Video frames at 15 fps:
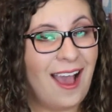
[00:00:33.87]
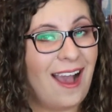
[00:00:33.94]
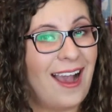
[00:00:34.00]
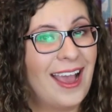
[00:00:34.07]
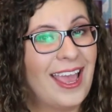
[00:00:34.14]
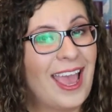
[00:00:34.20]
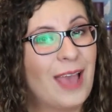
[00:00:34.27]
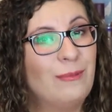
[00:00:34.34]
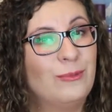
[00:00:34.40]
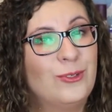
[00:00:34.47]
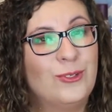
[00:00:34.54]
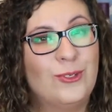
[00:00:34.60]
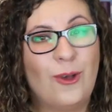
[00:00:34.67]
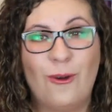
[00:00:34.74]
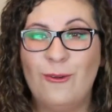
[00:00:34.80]
I am
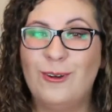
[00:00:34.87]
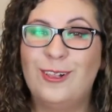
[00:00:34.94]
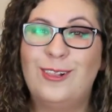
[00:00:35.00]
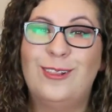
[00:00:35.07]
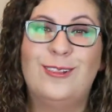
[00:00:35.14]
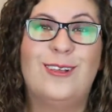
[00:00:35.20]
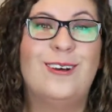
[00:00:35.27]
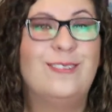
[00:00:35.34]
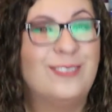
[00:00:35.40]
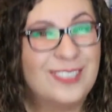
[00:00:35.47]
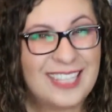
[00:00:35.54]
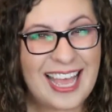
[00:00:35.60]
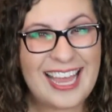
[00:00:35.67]
so close,